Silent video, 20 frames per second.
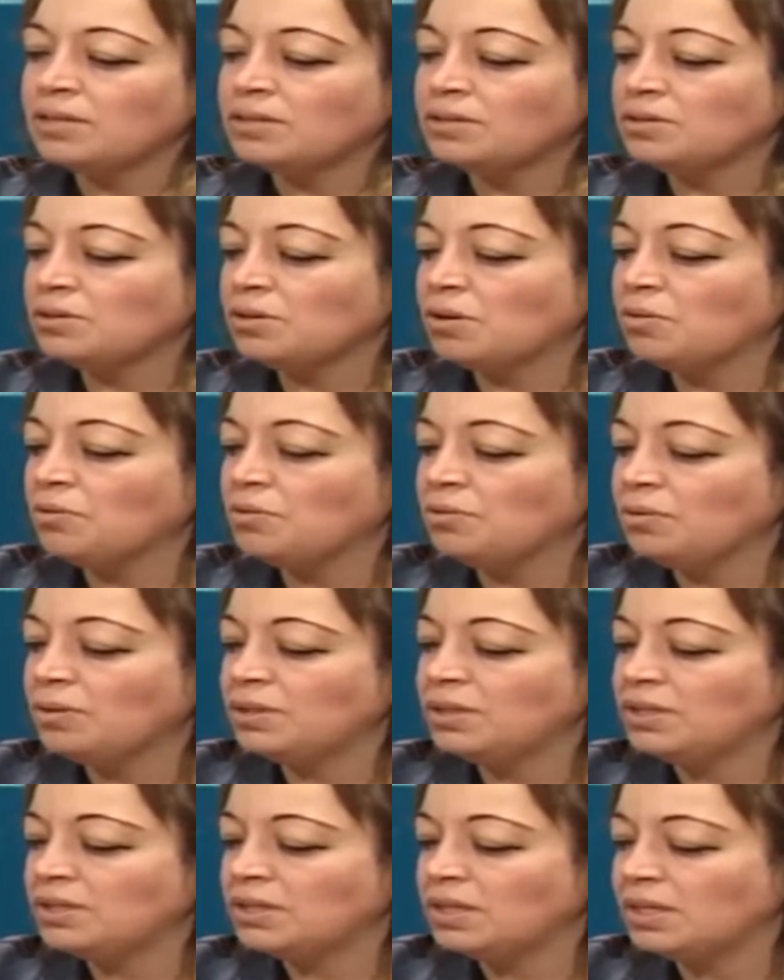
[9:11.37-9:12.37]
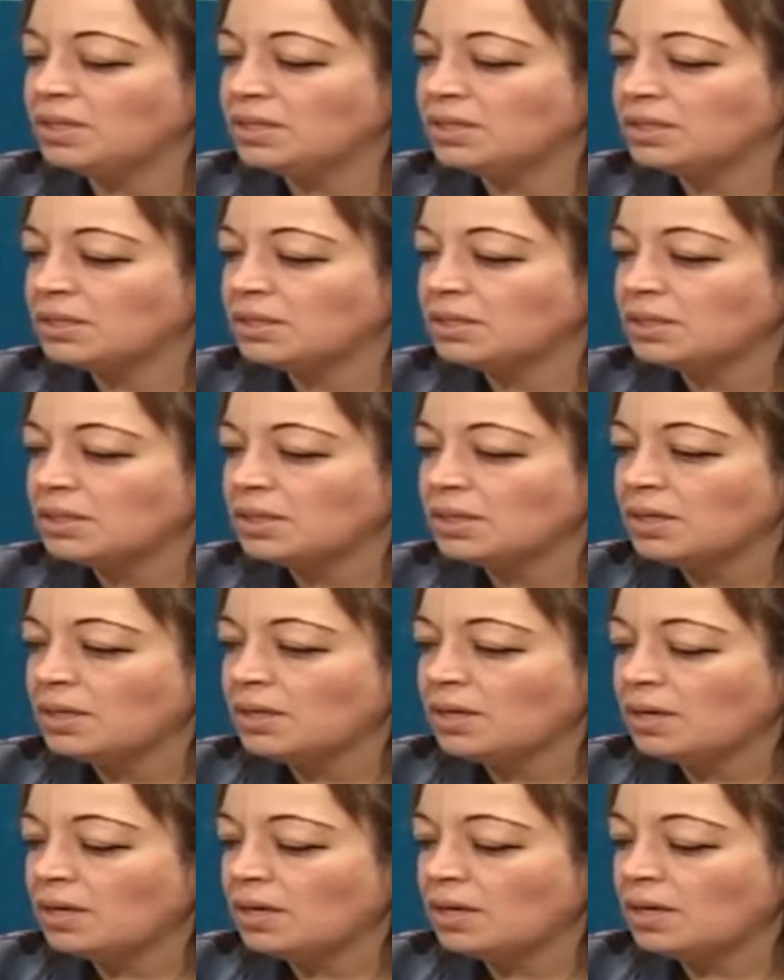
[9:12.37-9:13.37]
So this is
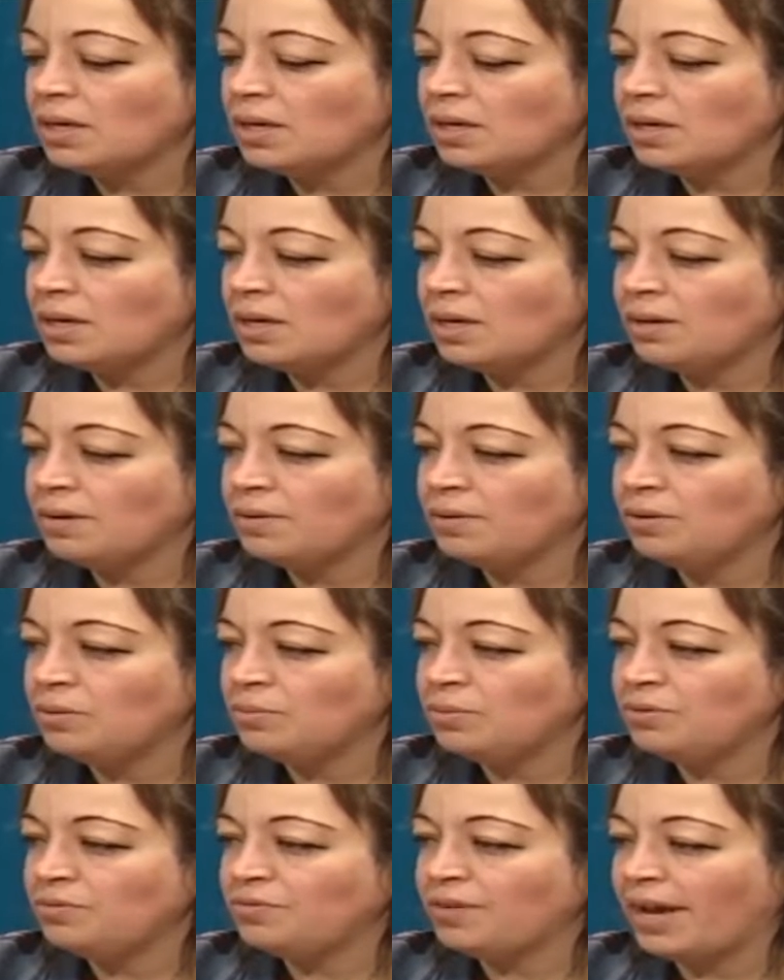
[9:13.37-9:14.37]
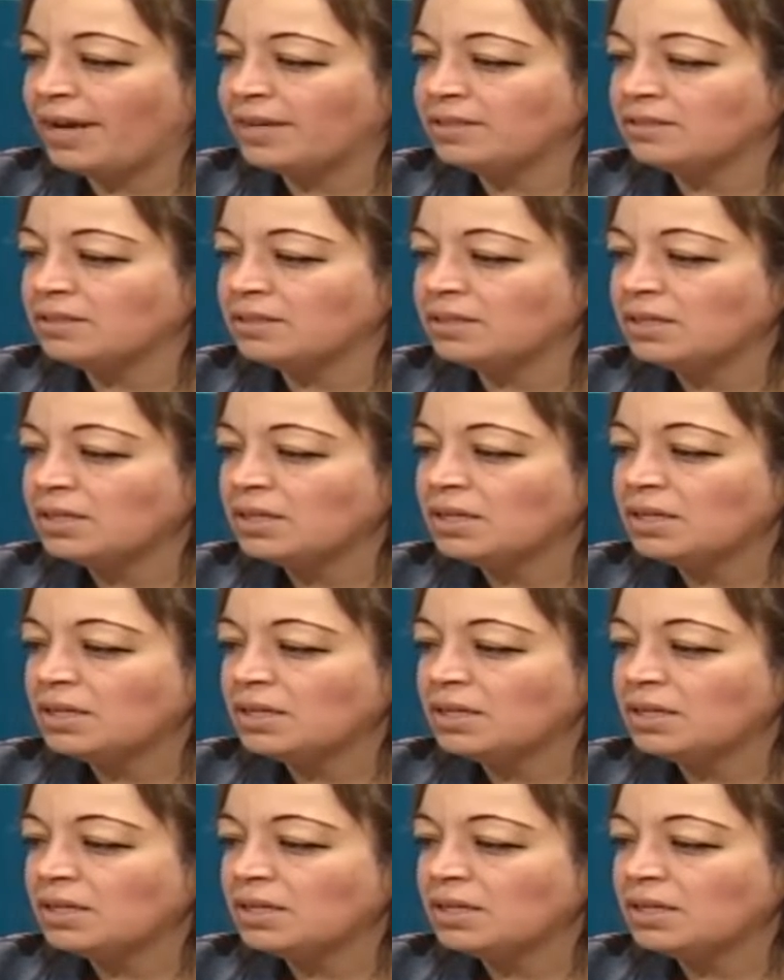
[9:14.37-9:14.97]
a human factor.